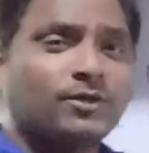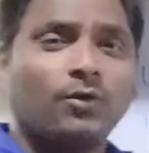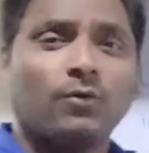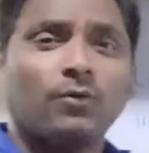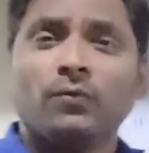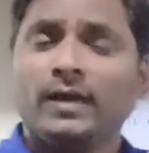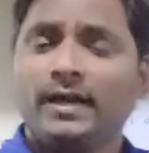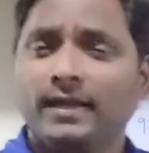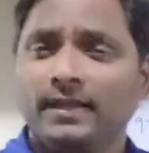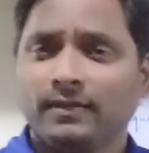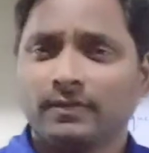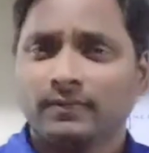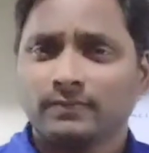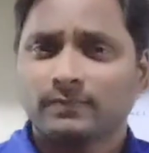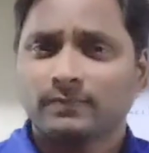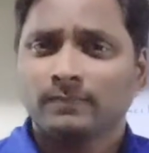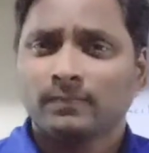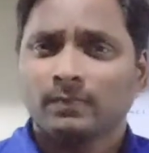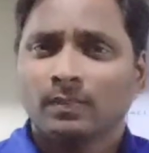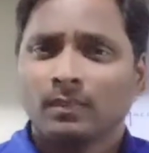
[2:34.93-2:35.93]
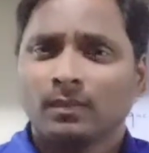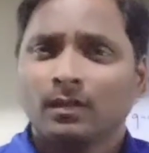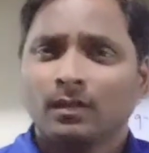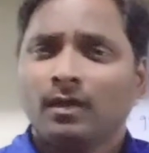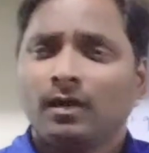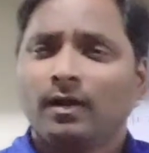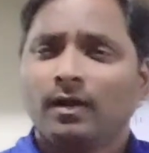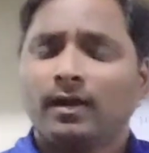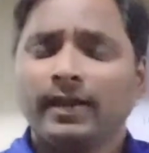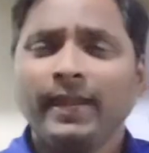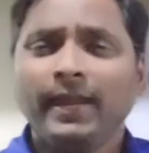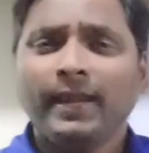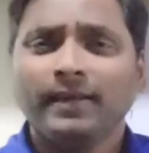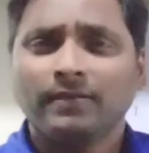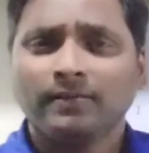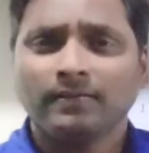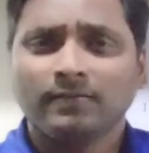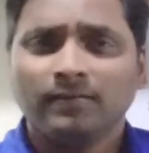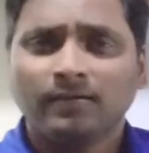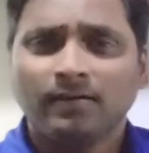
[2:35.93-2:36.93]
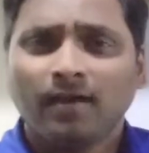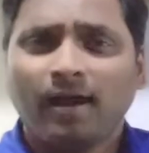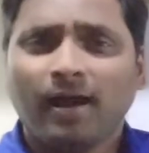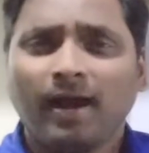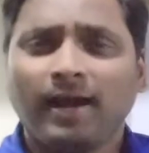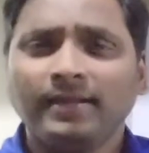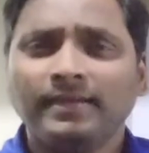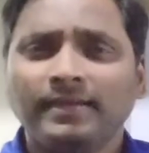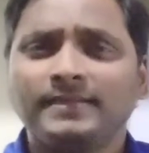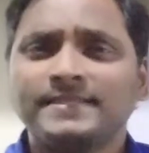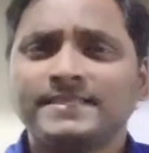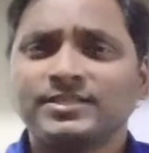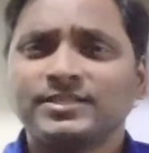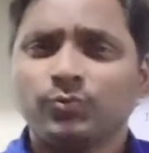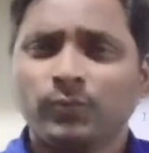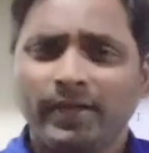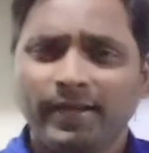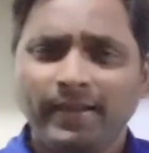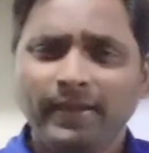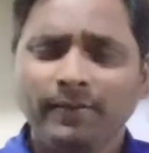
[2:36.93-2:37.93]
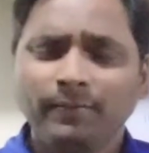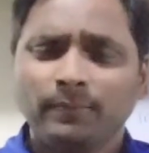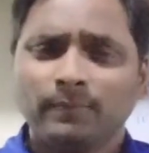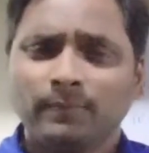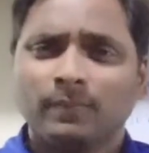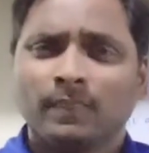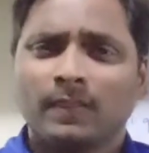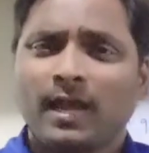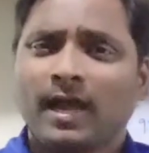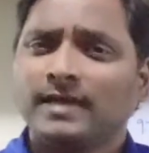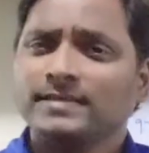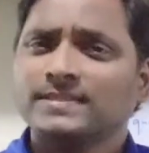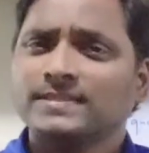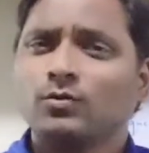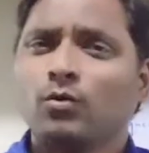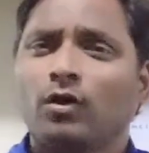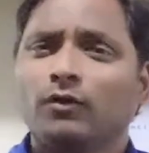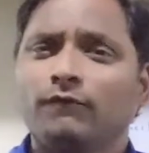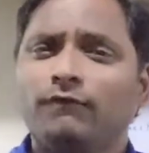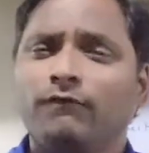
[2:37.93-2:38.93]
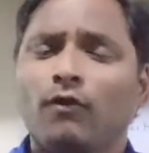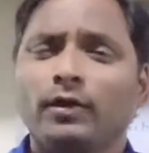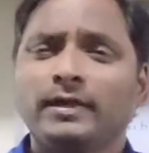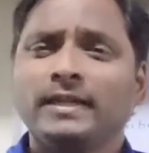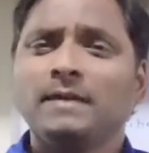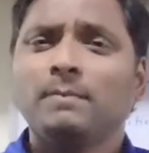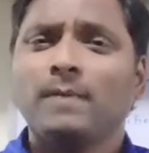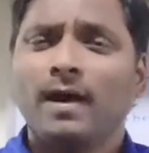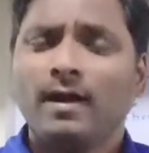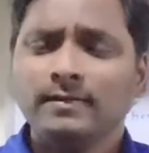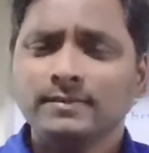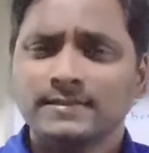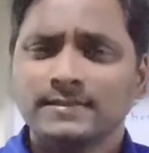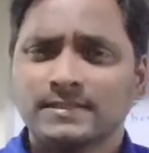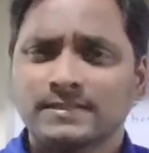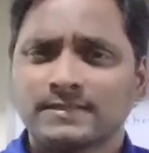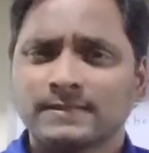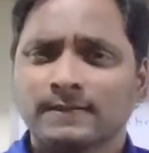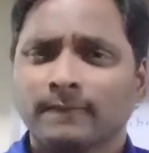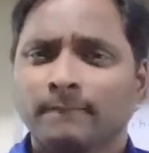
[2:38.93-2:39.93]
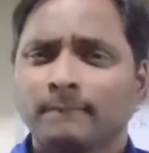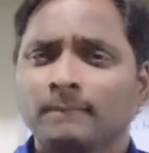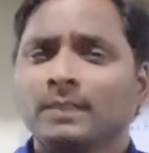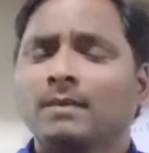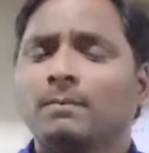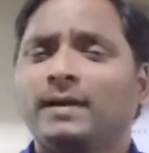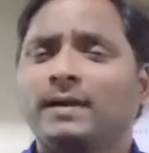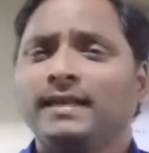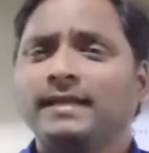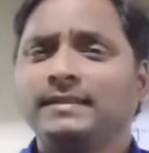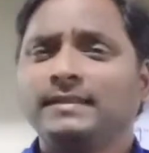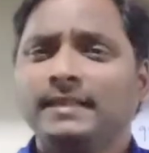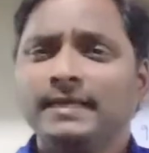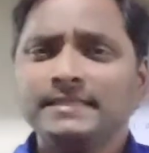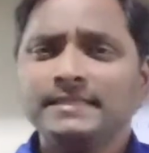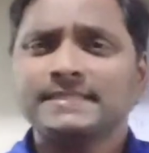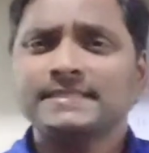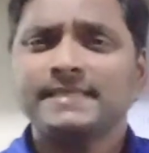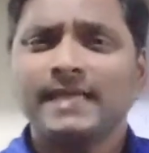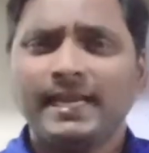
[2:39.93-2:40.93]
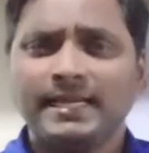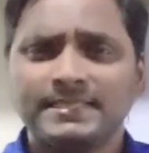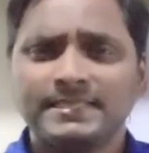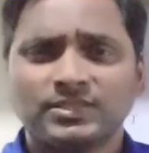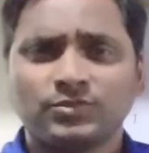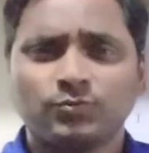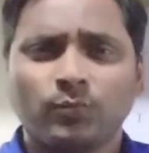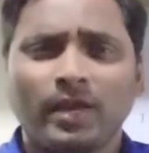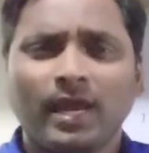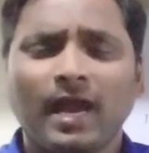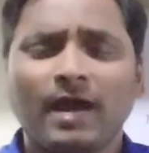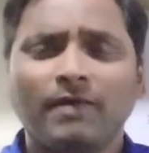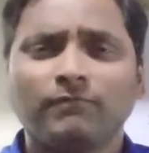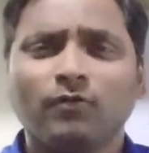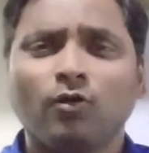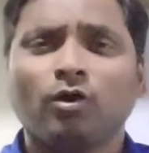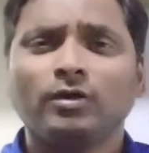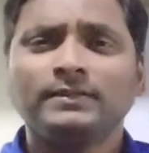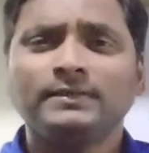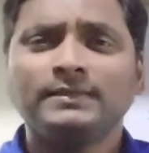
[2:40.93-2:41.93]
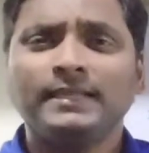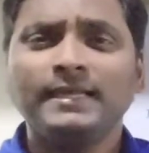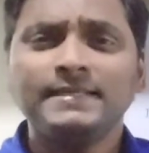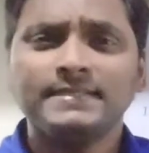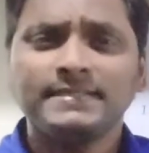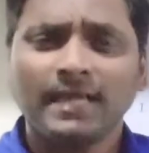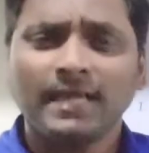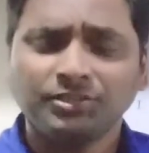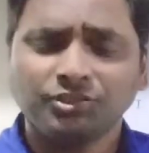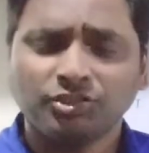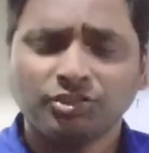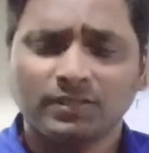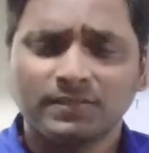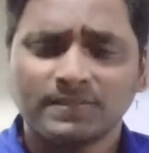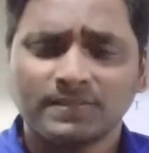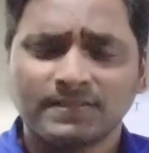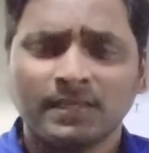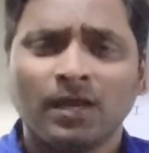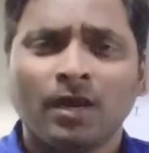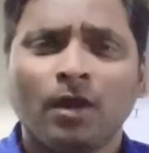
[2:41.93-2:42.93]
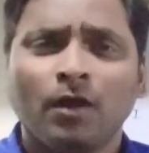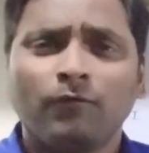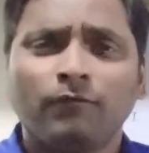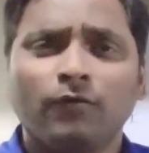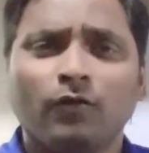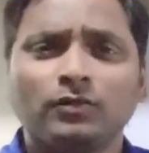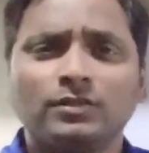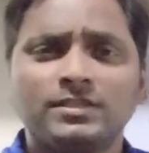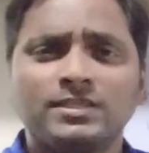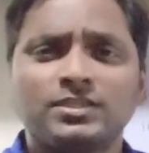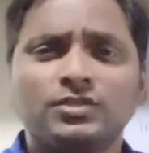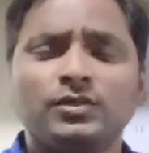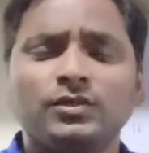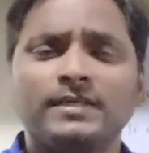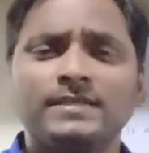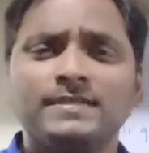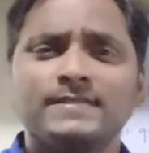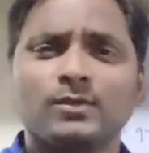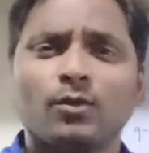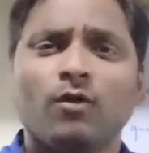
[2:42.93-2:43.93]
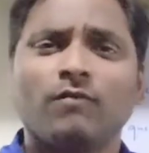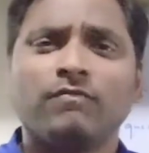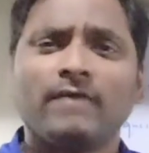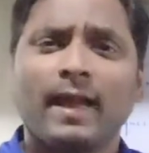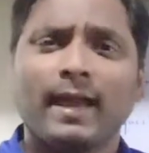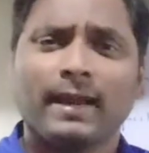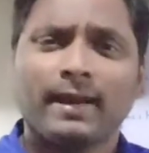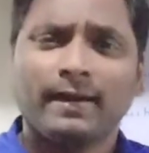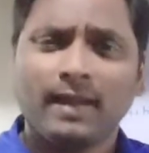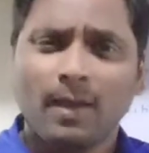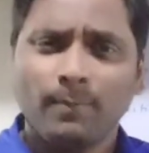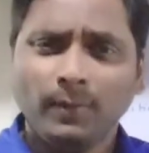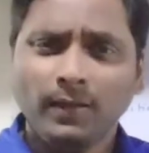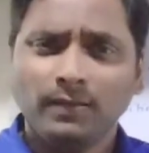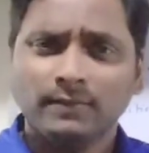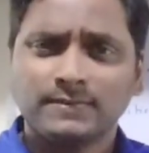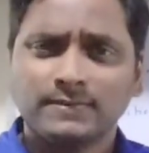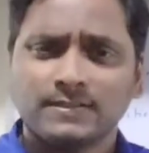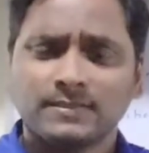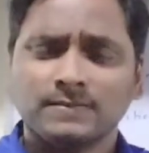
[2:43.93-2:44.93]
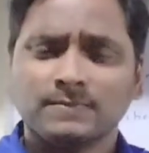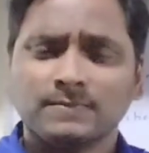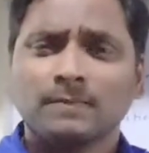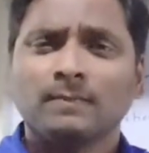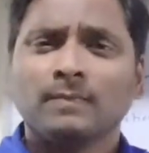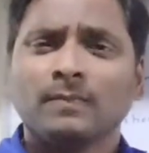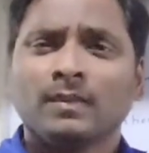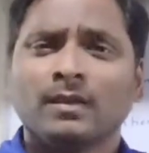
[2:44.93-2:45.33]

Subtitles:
Reading. Again, Ielts Reading has got 40 marks. But in this case, we have got 3 sections for the students of academics.